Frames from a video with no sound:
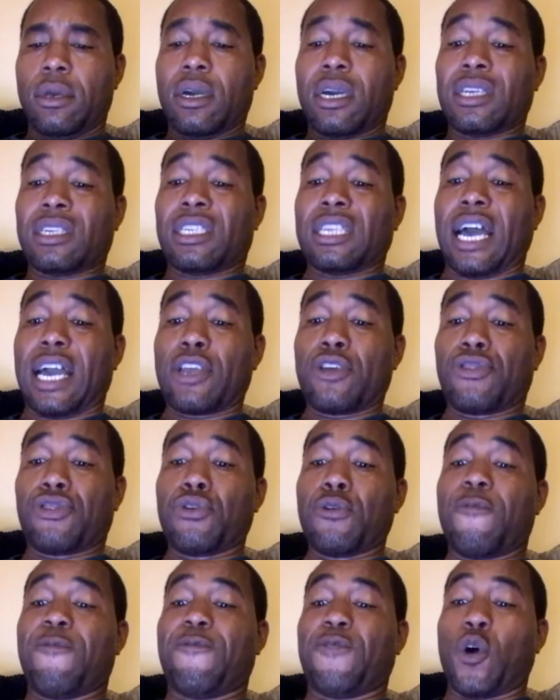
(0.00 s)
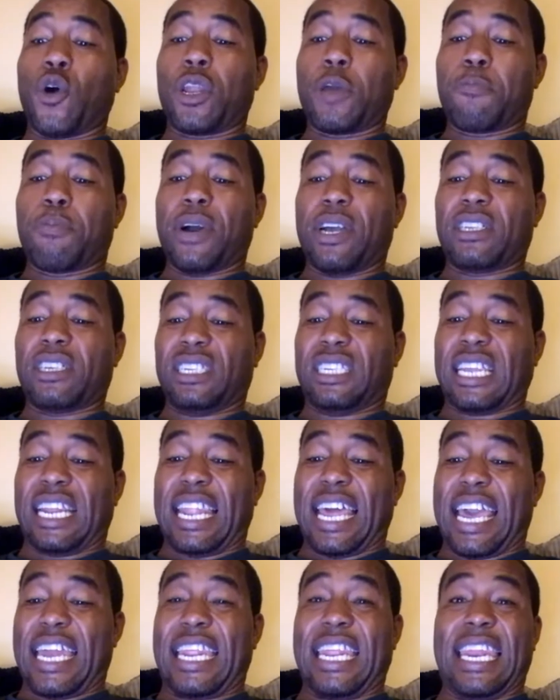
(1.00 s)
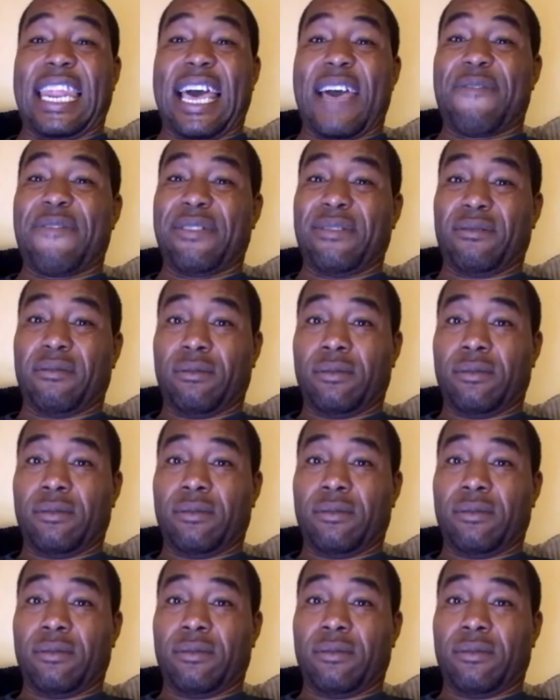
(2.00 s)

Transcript: Castano threw 40 punches and land 11.